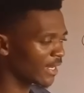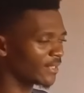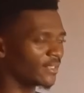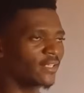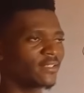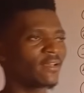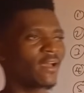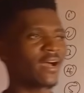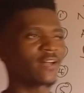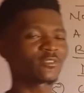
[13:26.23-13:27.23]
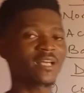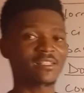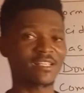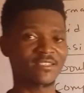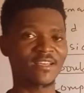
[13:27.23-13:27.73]
And then another
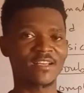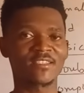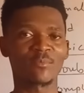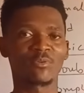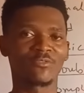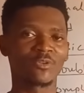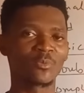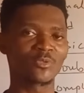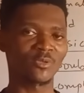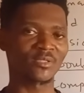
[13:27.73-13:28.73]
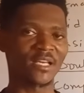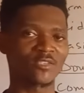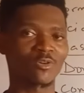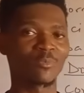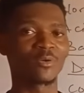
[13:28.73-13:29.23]
classical example of double salt that
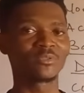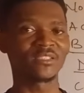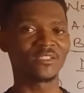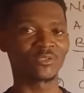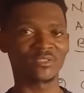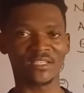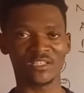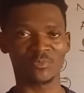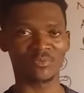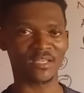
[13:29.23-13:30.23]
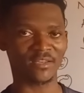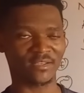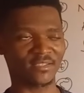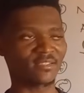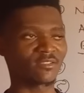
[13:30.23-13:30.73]
is common in your textbook that you
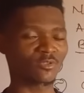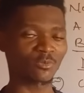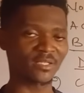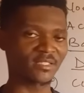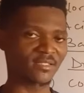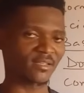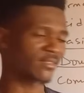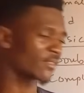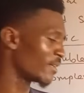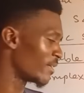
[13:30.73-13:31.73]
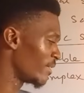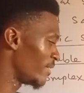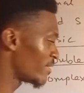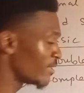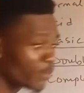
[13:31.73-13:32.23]
can see in so many texts is